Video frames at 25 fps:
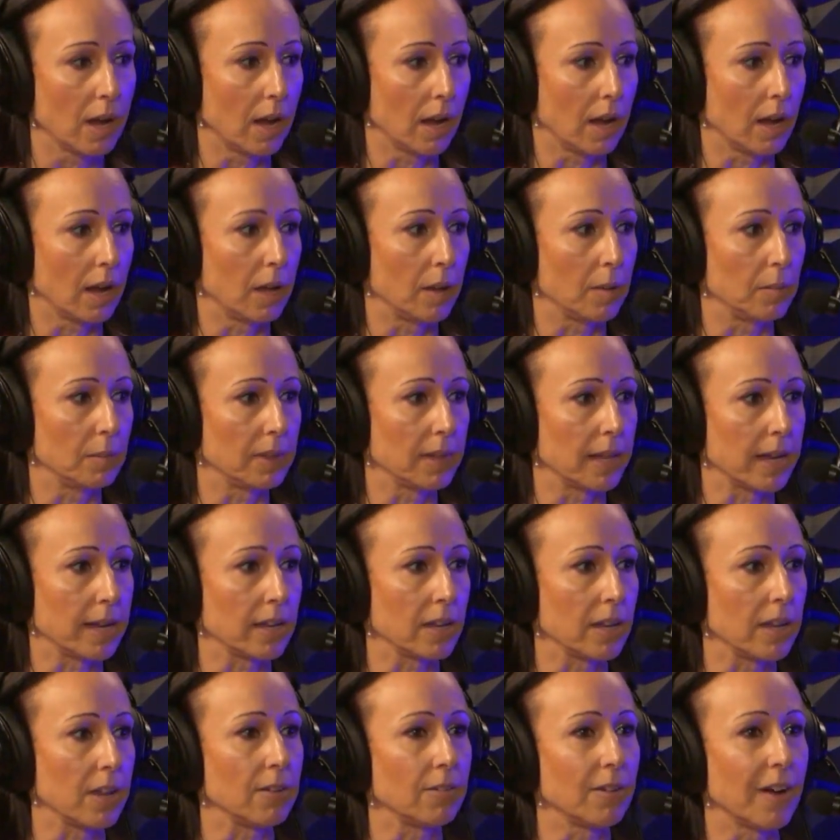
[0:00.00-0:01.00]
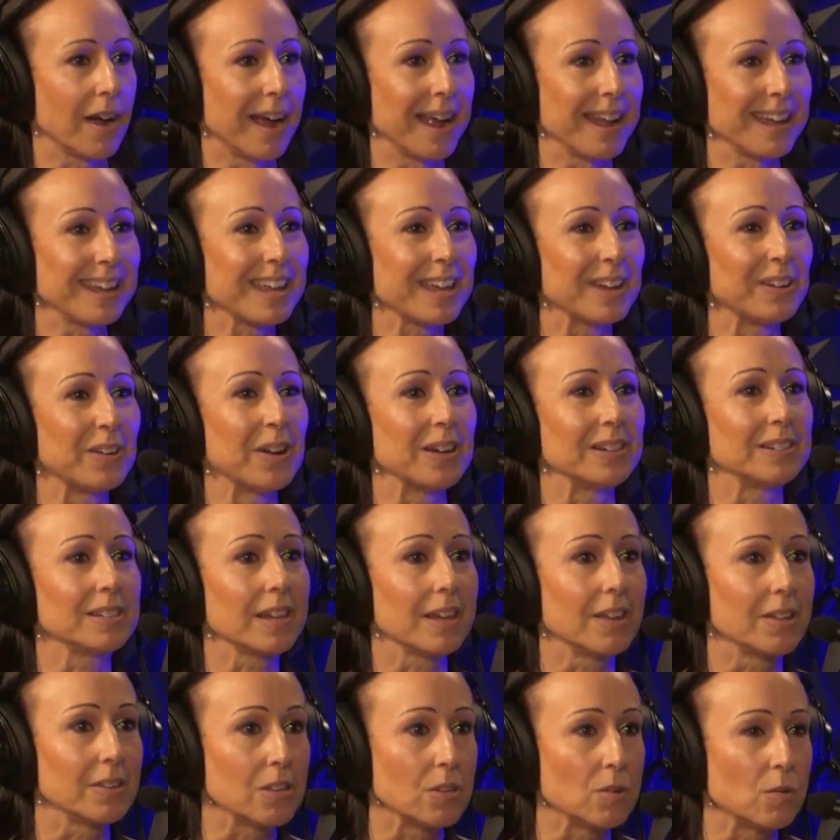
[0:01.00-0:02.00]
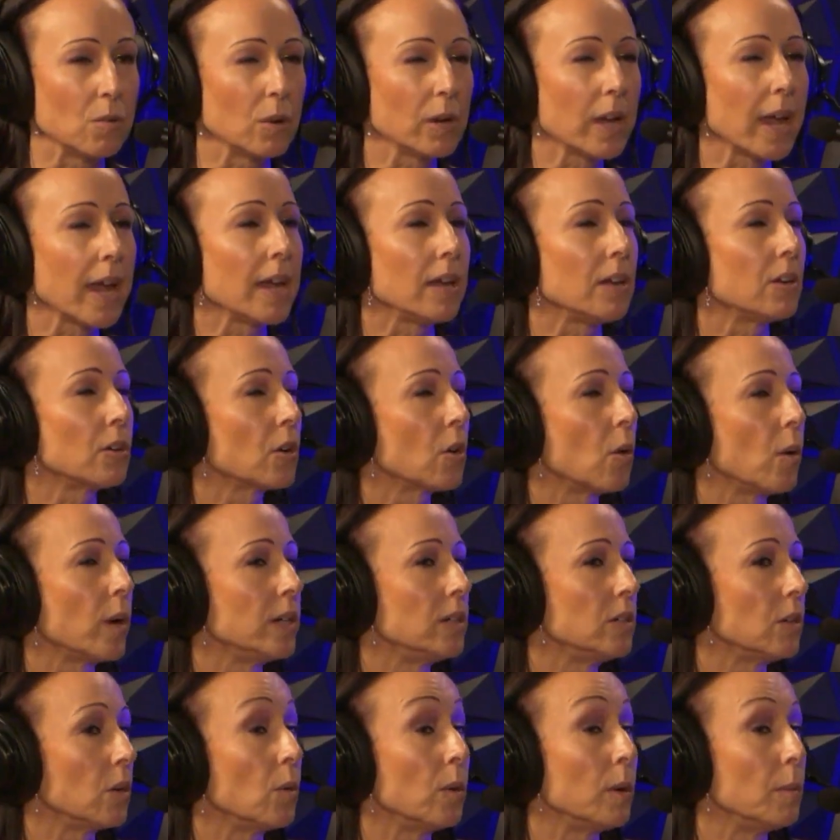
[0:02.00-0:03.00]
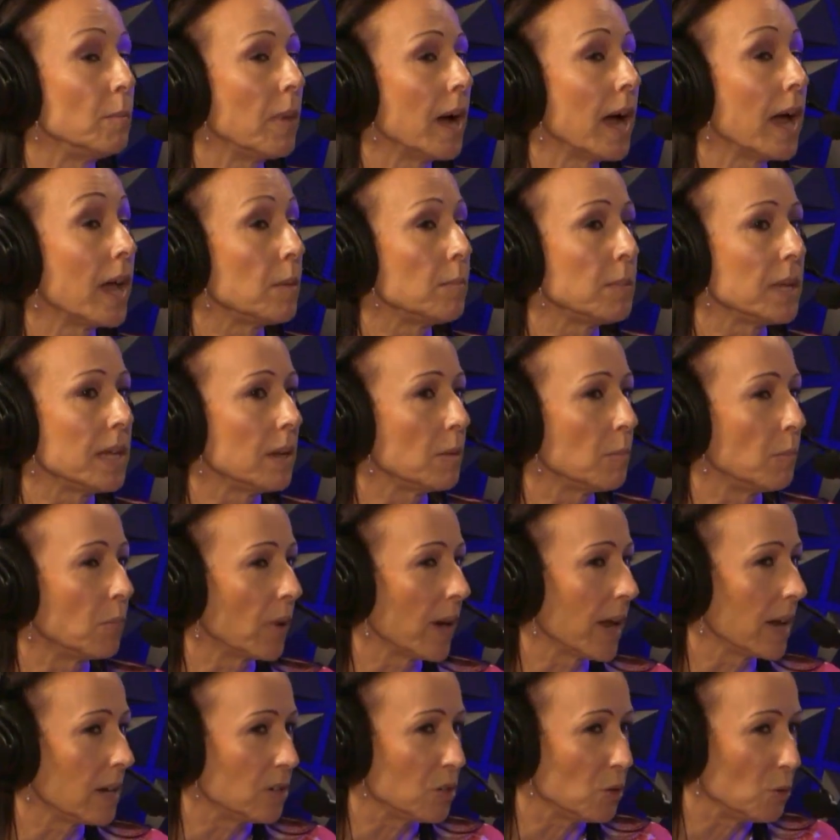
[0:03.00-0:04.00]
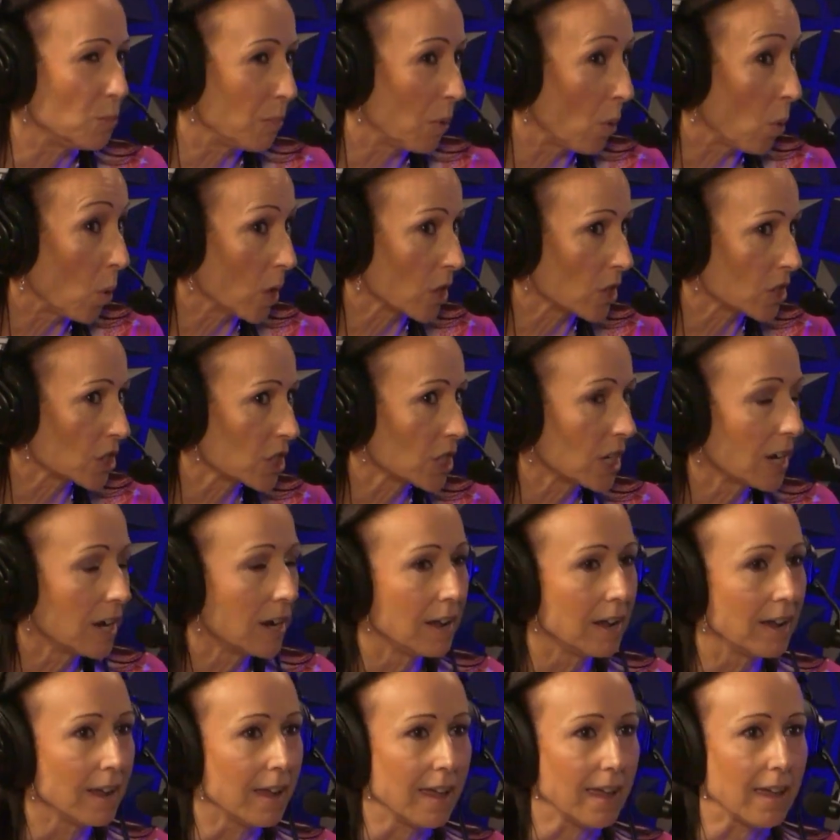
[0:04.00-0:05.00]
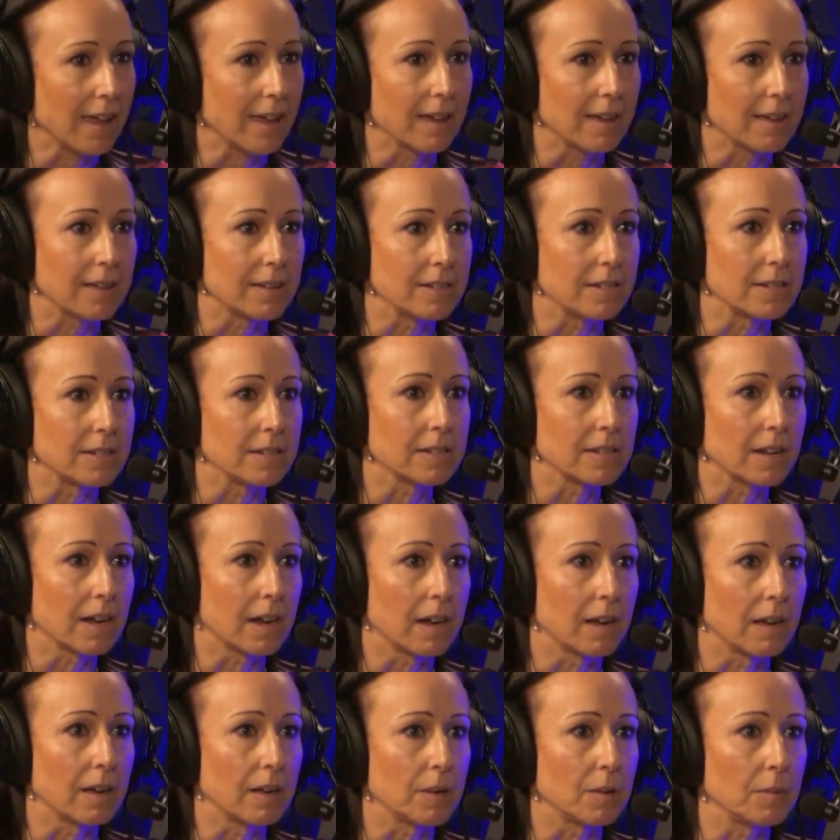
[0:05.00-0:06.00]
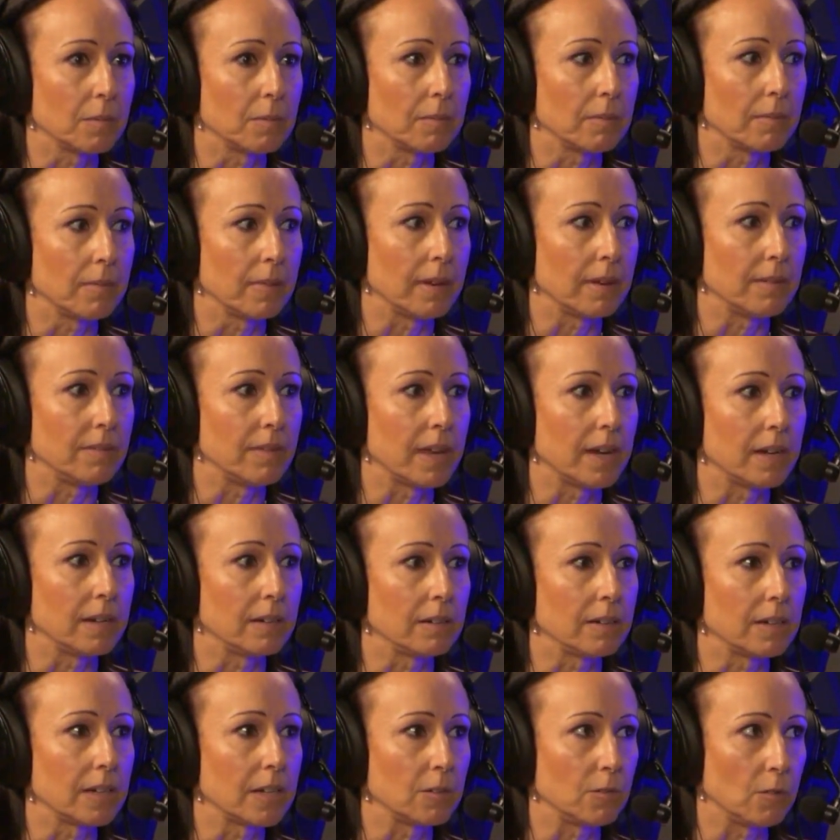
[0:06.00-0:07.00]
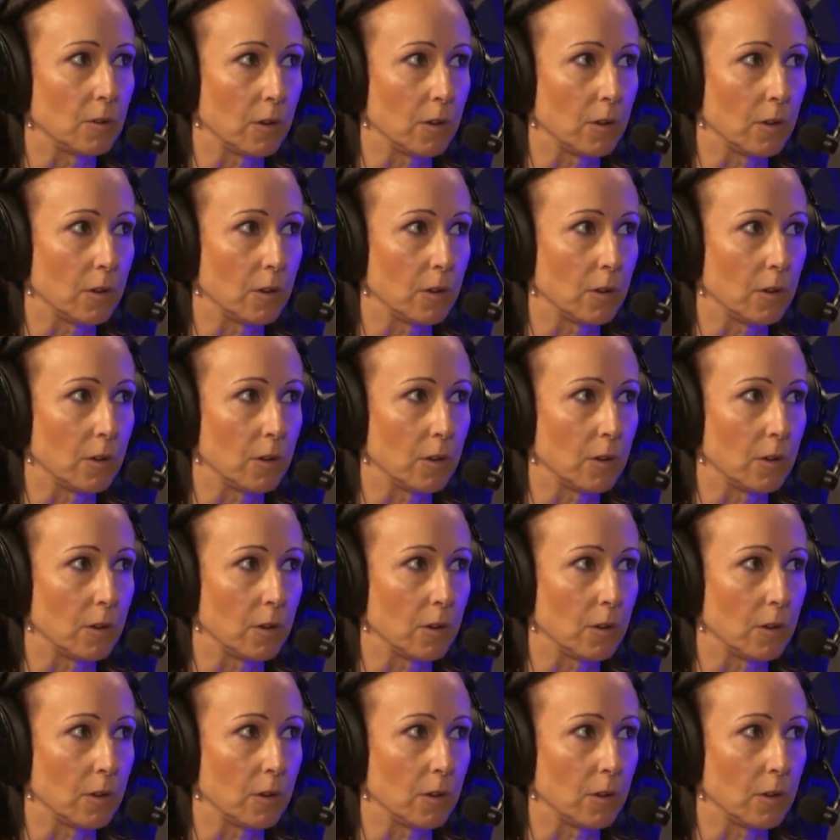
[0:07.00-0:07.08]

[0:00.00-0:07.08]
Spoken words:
I cannot tell you, okay, you're going to go and buy me a brand new Porsche, and then